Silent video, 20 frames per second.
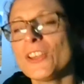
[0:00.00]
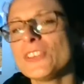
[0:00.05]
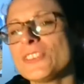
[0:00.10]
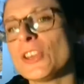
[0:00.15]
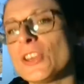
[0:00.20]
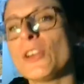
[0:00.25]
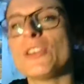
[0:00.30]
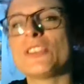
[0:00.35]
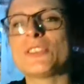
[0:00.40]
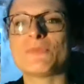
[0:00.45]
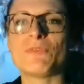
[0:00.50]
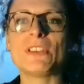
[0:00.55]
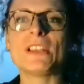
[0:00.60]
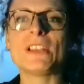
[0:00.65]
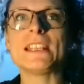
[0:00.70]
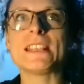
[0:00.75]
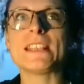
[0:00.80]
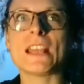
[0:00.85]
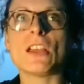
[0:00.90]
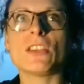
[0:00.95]
so it's
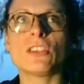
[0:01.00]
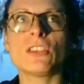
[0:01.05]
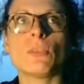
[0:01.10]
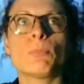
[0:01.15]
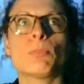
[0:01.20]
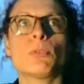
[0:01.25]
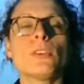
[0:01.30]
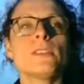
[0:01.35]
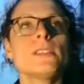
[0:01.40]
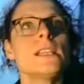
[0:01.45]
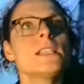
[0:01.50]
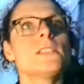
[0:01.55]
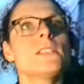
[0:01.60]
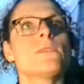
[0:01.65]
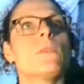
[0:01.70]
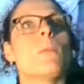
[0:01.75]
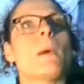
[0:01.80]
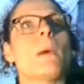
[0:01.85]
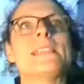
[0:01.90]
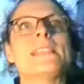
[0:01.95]
really the, the process
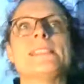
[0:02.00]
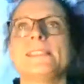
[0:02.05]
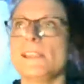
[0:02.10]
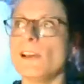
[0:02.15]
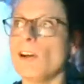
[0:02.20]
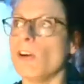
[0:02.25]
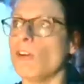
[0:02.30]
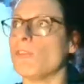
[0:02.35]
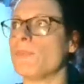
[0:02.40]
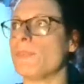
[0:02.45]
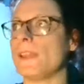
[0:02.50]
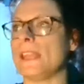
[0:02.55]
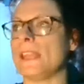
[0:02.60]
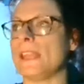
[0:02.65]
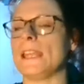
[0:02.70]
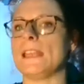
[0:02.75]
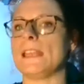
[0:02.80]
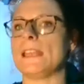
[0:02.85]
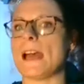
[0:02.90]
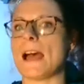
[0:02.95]
for myself
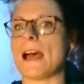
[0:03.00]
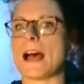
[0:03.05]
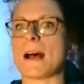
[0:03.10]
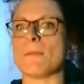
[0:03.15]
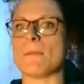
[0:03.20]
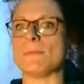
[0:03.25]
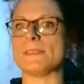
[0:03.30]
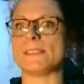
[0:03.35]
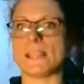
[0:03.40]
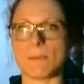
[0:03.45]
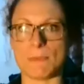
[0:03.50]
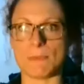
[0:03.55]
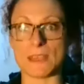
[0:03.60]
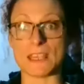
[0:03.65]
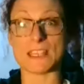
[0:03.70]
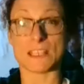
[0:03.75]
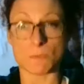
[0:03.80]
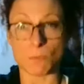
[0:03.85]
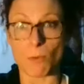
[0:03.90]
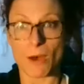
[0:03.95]
in um,
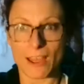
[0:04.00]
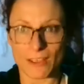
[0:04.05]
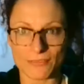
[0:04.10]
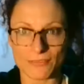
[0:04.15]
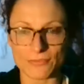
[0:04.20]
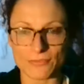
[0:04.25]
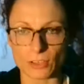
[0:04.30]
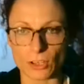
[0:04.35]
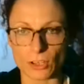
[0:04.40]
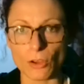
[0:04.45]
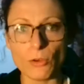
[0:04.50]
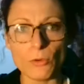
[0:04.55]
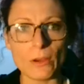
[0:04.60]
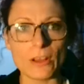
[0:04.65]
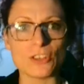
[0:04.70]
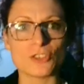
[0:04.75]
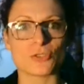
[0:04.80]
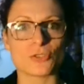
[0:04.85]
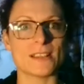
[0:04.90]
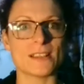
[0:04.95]
stepping into oh. my flow
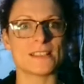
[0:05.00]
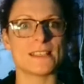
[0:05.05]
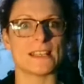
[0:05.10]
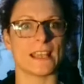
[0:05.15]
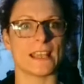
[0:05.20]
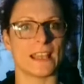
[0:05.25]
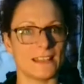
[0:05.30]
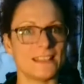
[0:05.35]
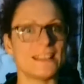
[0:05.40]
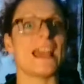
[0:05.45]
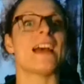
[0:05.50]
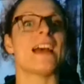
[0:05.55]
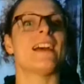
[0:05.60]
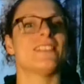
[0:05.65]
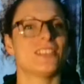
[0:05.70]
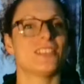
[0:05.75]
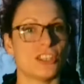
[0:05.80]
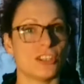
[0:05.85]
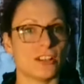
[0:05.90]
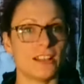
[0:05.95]
and trusting it. Yeah,
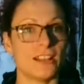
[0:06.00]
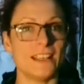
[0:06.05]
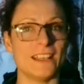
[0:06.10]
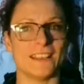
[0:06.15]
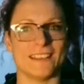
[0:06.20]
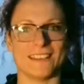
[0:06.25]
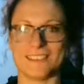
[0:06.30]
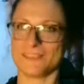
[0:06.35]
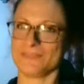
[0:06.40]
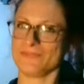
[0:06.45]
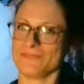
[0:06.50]
you got it?